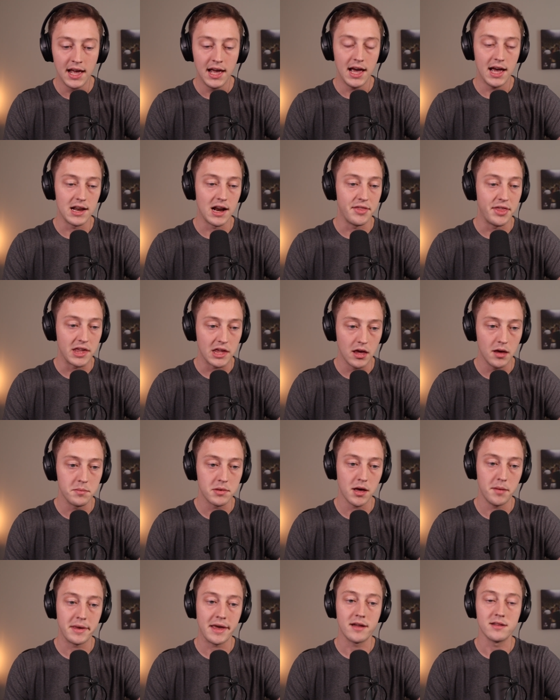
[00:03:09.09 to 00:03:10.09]
And I think him
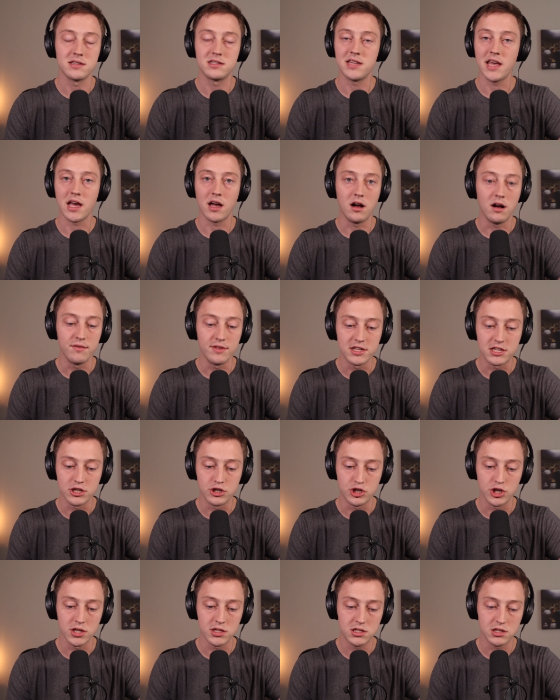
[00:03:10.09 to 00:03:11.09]
coming out and saying all this is
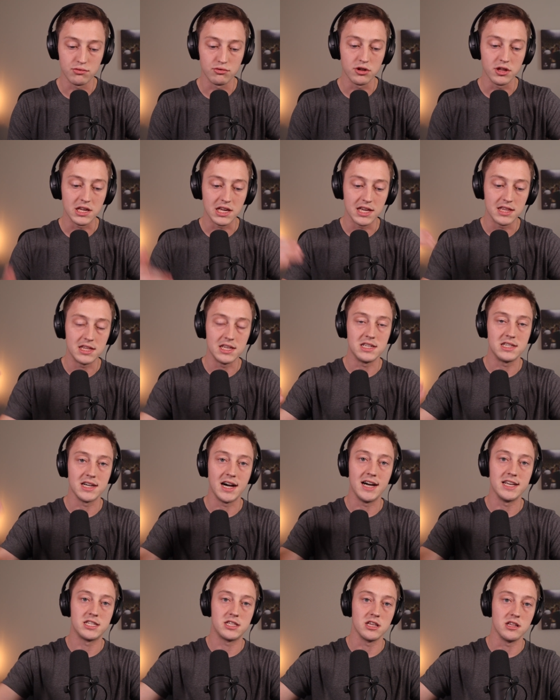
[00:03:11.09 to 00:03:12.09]
just to really get these
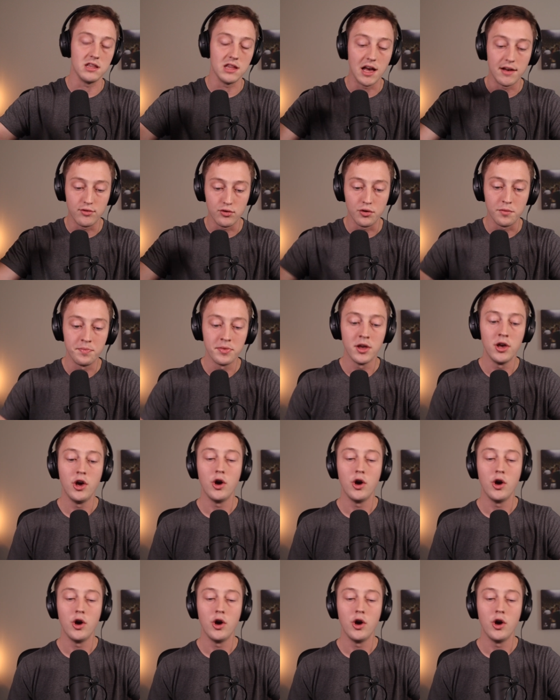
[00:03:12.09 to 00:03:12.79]
guys to the level